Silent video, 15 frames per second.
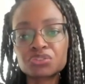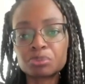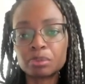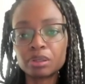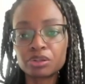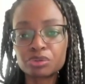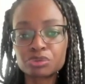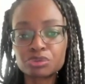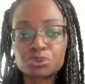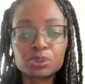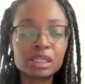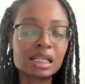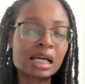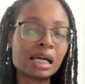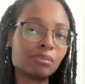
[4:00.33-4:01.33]
from others who
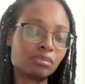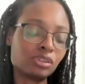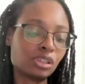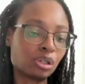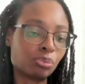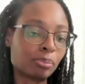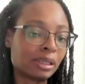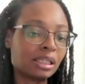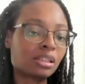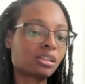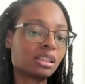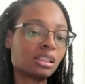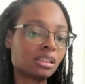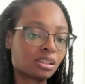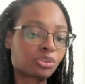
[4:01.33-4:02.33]
cannot, make
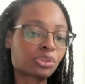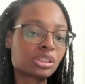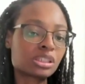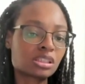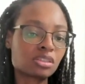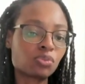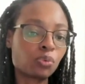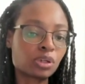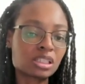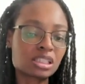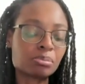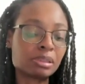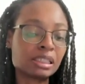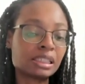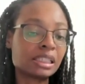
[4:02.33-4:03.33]
increase of what is
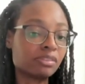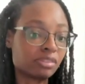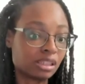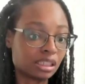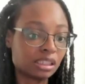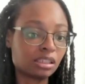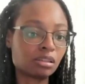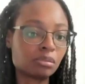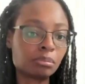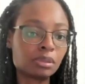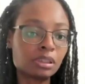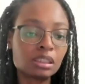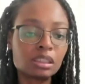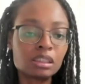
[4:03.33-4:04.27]
being given them.